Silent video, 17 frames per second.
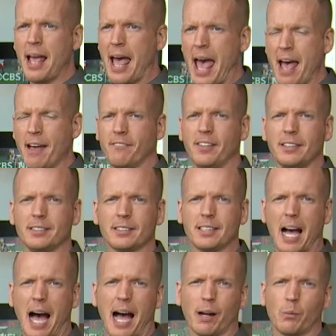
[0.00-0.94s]
Evans,
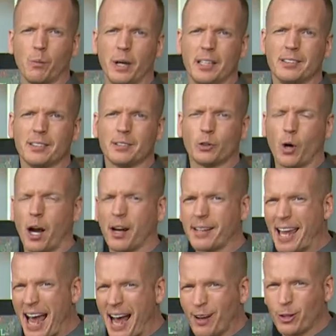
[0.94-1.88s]
Godwin,
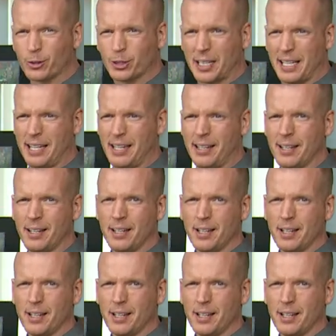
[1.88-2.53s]
Gronkowski.